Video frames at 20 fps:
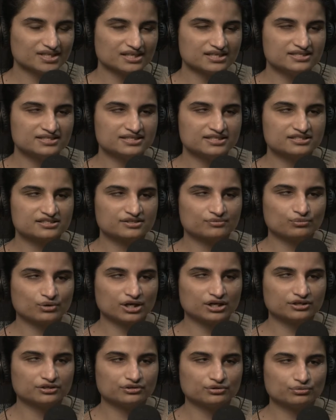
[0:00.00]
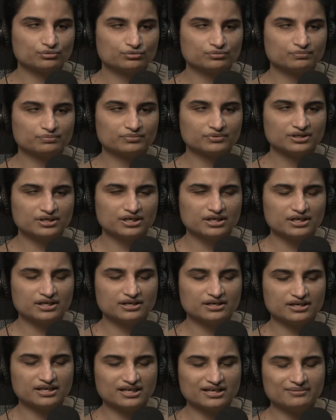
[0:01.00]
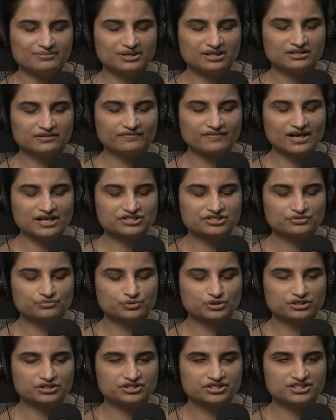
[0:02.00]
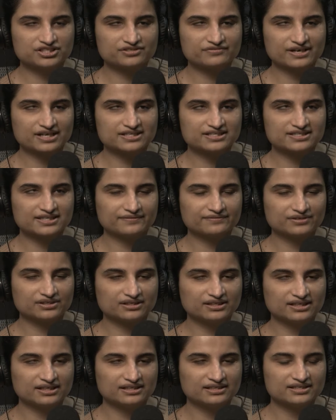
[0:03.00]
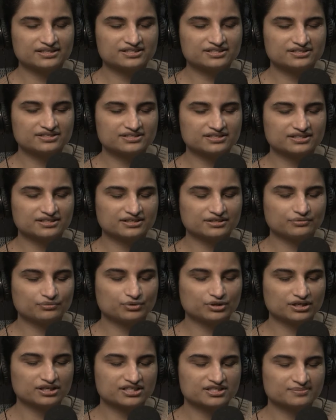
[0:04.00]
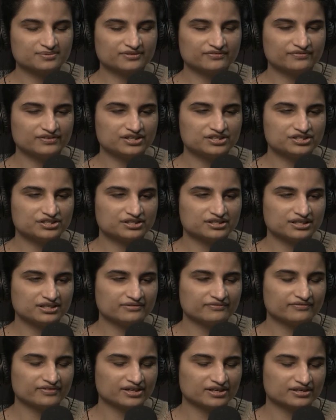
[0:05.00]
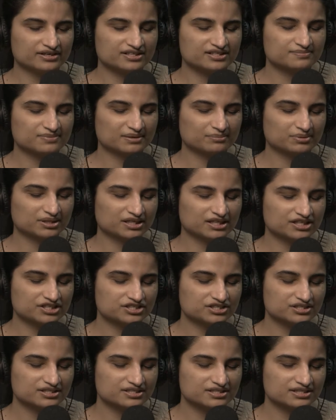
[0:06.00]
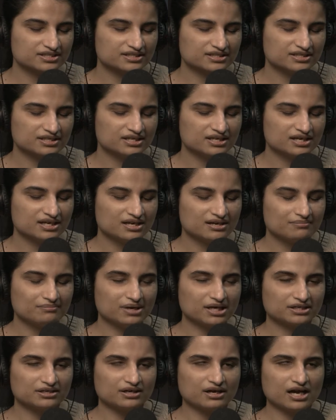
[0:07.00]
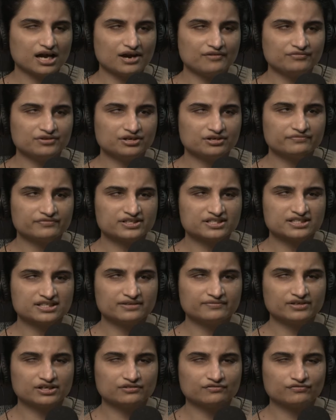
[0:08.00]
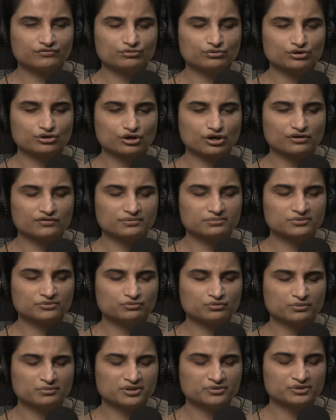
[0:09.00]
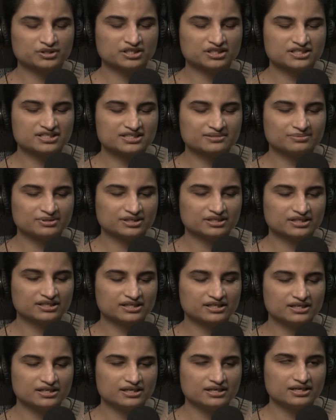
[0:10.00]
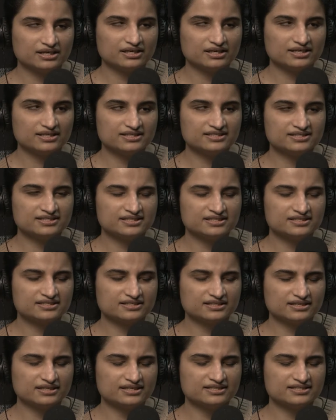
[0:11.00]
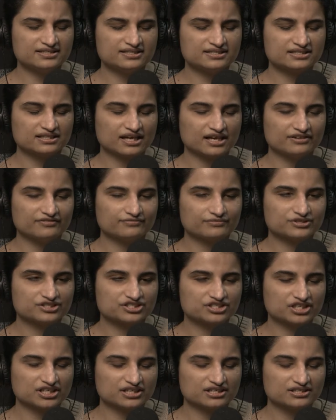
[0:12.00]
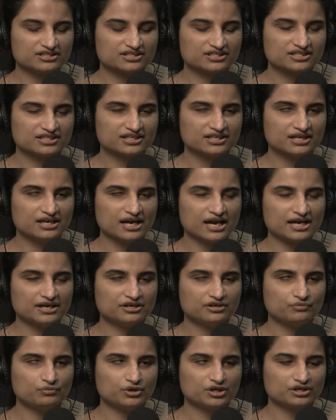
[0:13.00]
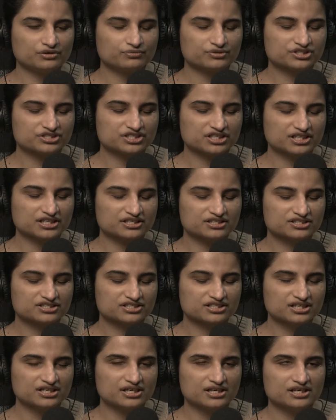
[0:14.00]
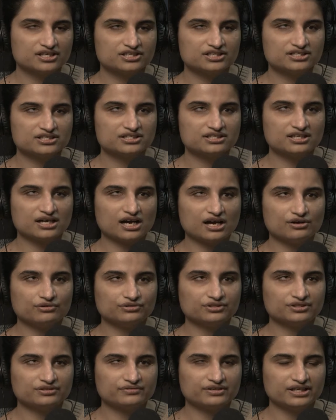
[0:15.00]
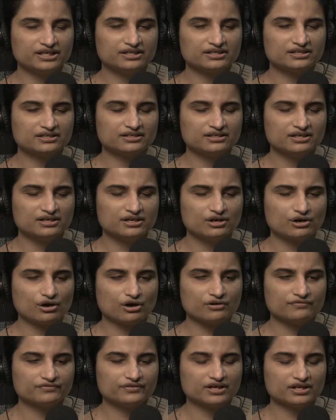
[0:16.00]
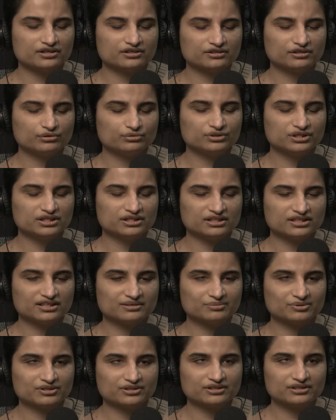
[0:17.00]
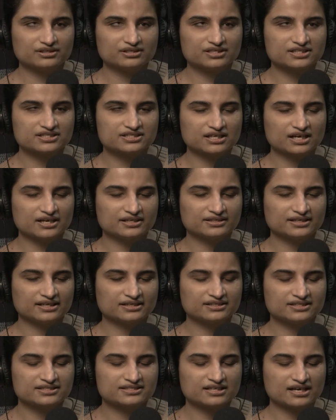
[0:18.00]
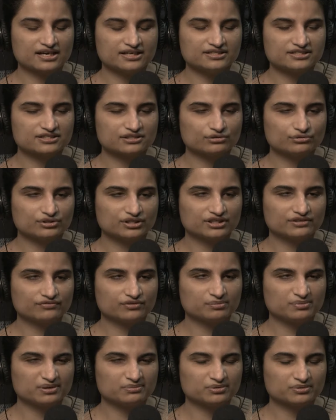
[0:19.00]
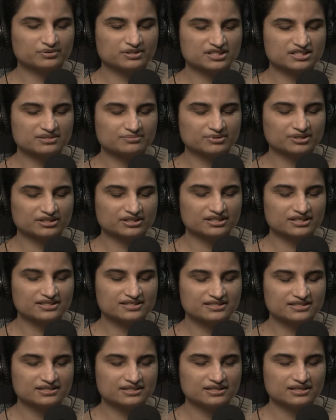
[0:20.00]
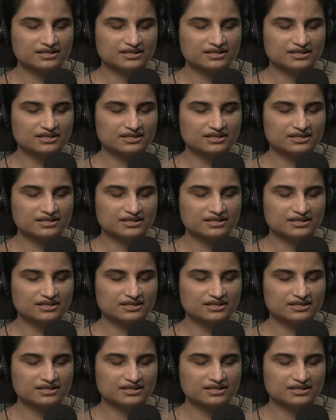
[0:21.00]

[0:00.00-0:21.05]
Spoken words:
Izzy is a well-known name in the fashion world. She's dressed several A-listers and her work has been featured in various publications. But after receiving a phone call from a woman with a disability, Izzy's life was changed and her work was changed. She's now the creator of a clothing label that designs clothing for people with disabilities.